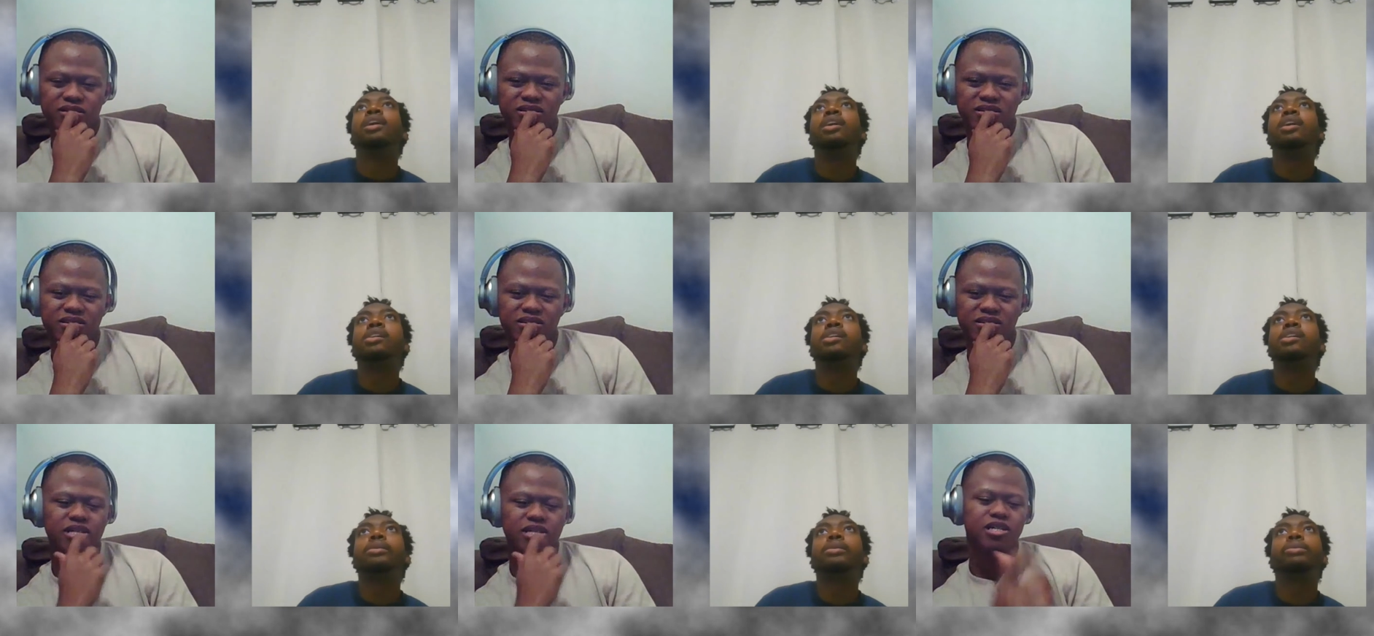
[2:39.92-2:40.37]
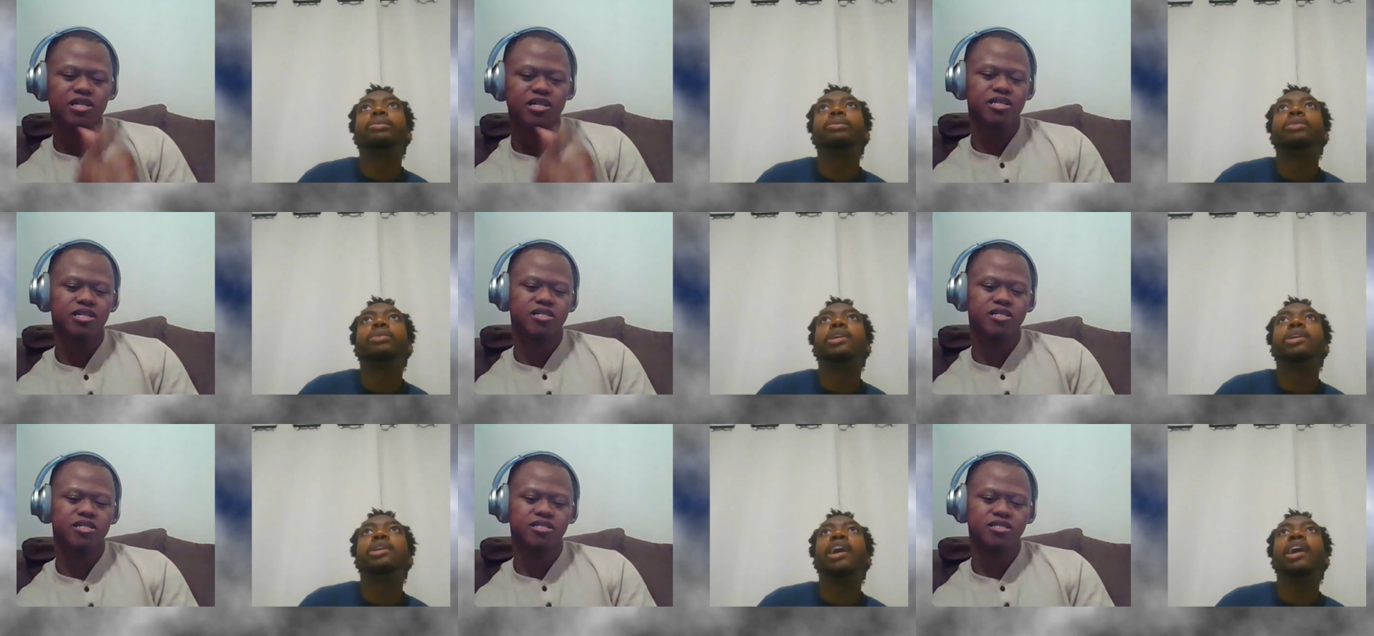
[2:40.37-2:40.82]
Speaker 1: Um,
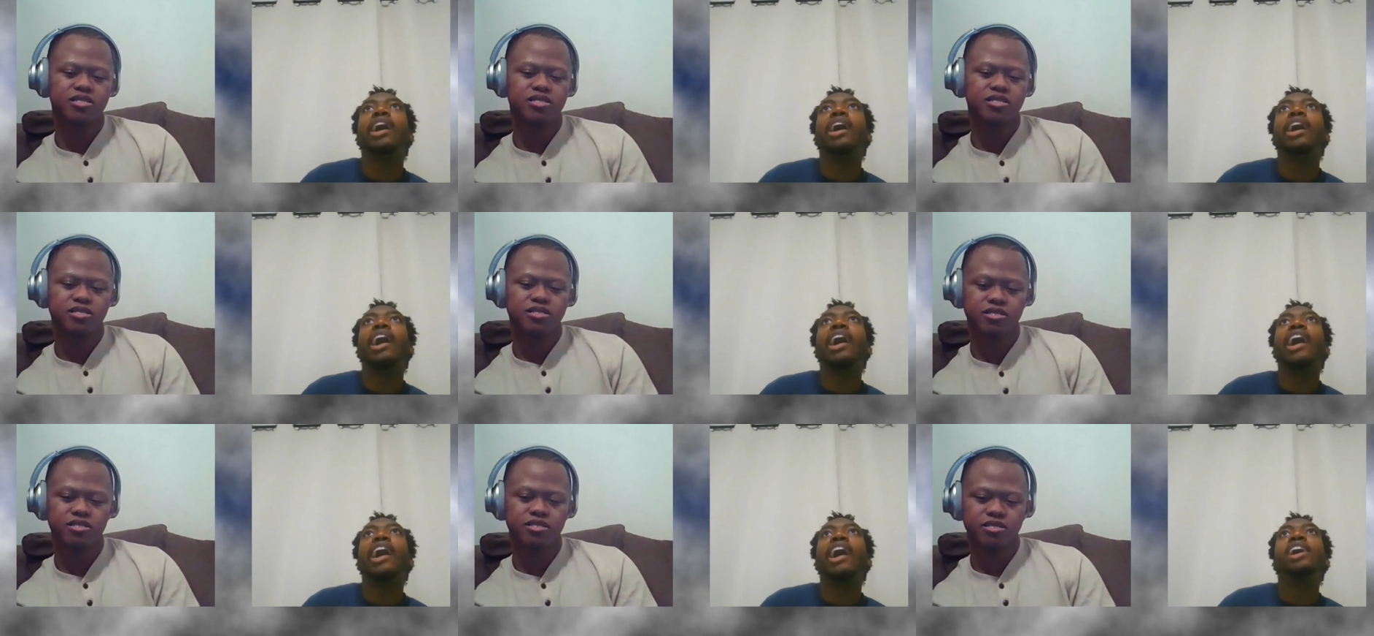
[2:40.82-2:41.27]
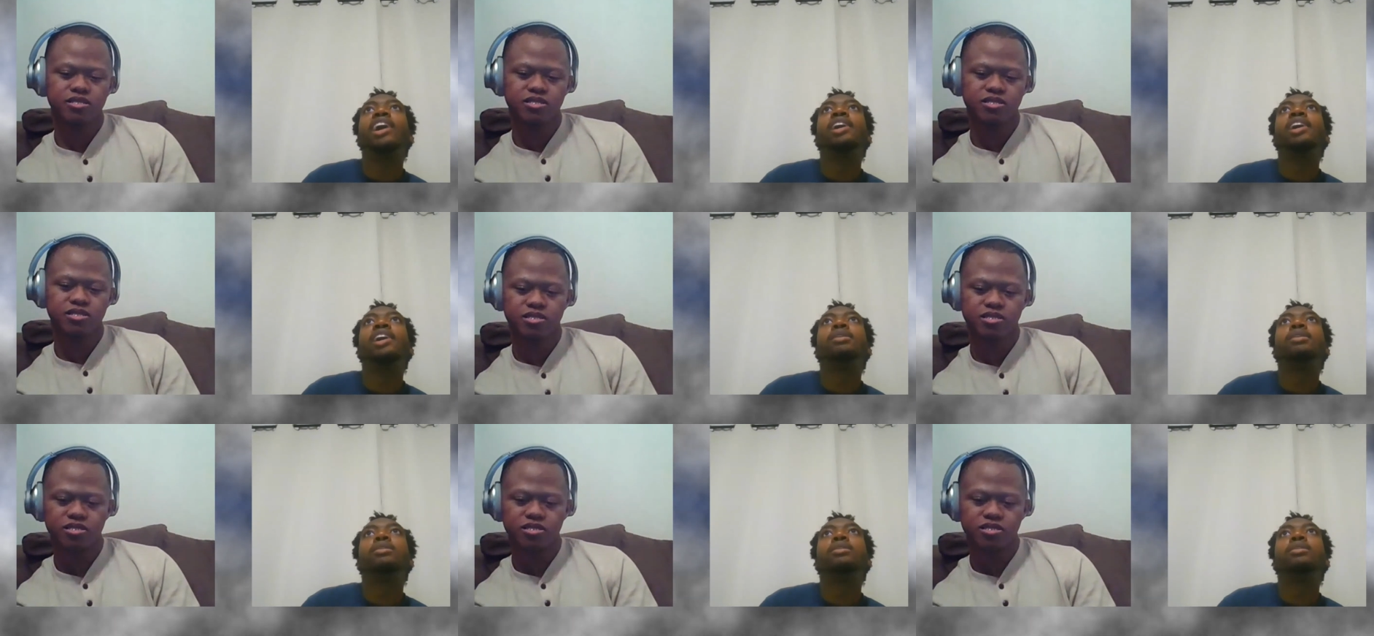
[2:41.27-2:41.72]

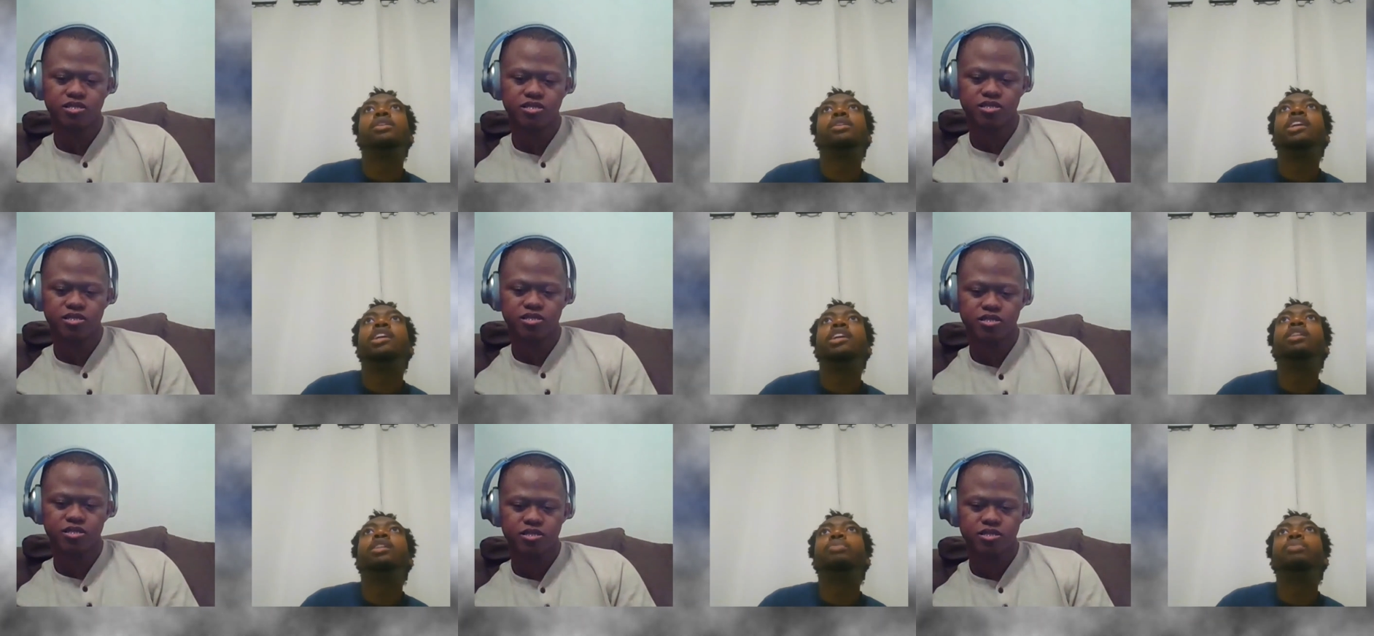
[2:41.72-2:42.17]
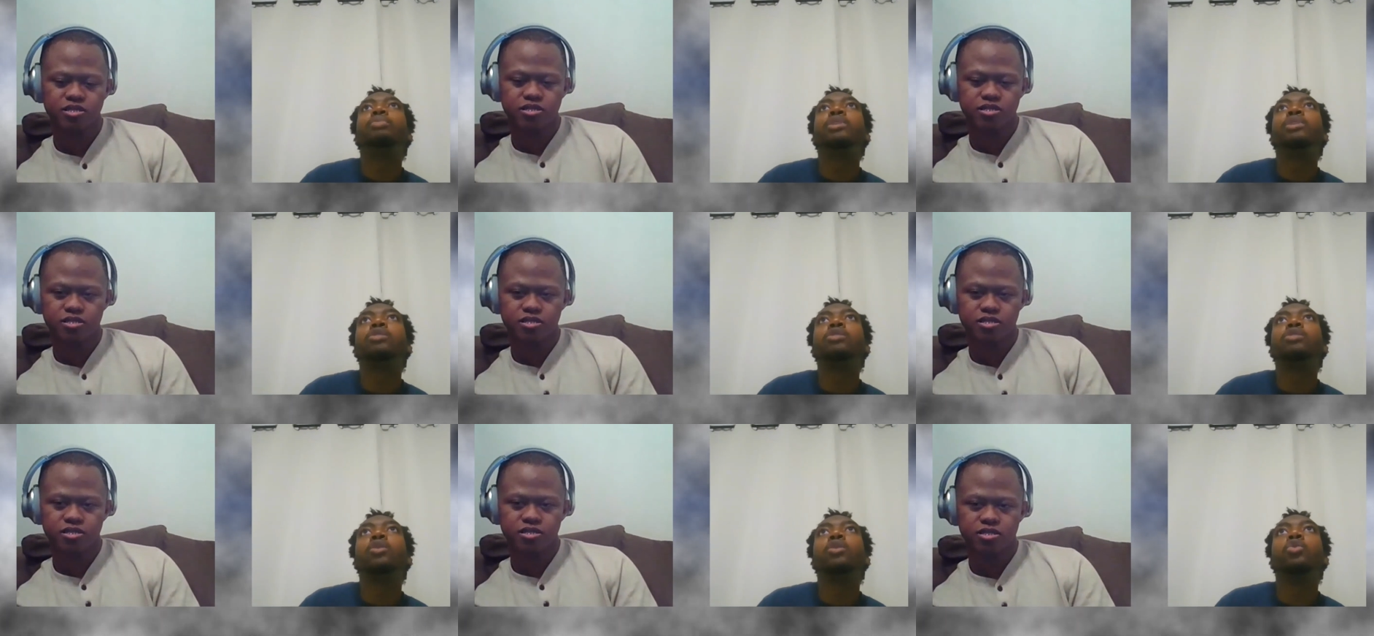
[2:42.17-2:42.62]
it
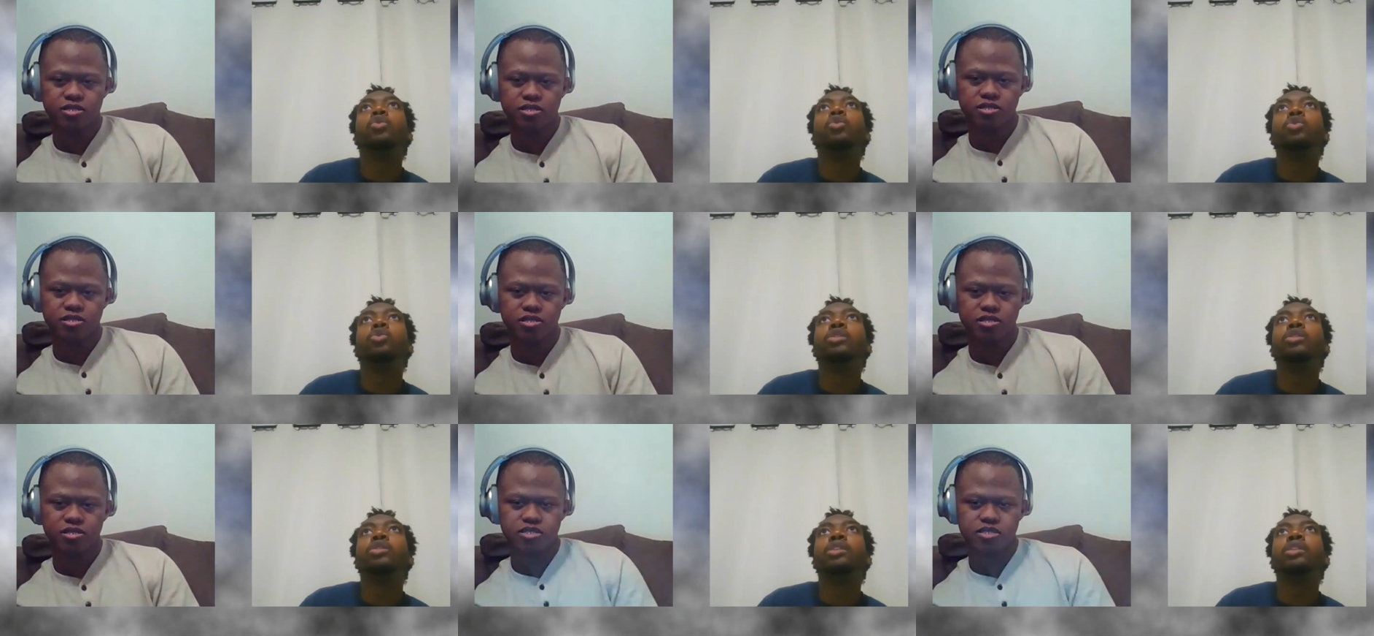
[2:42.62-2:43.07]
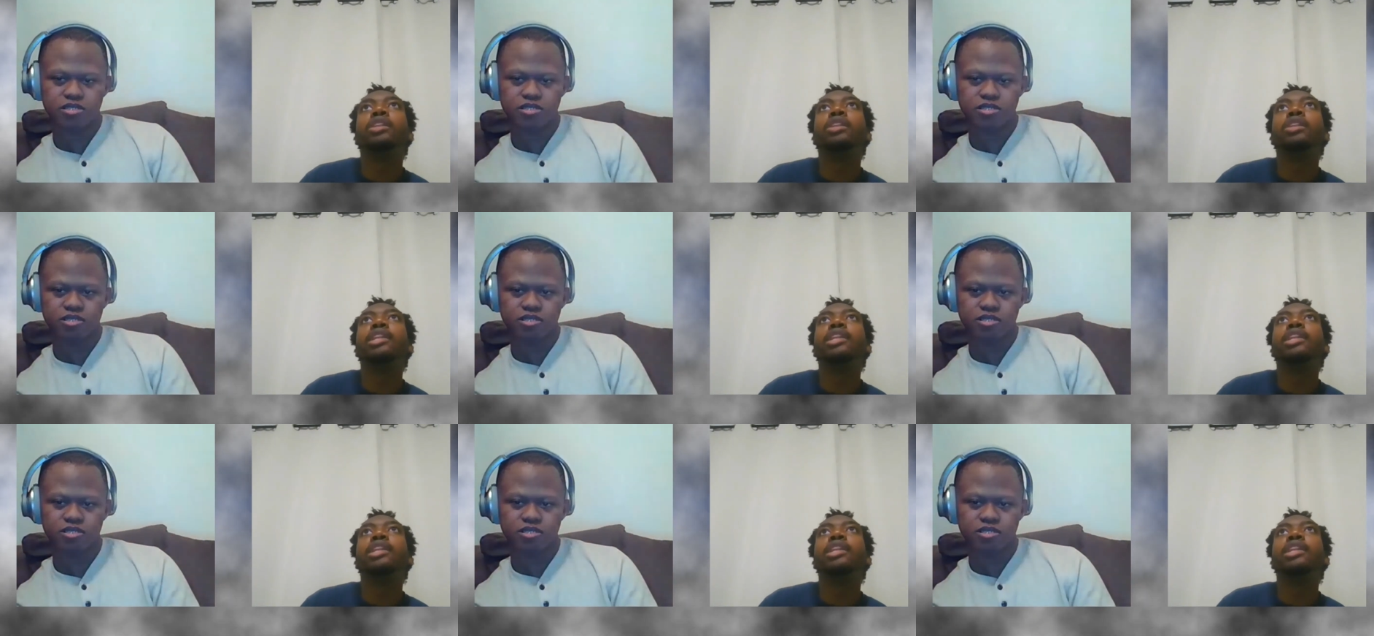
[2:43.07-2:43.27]
depends on who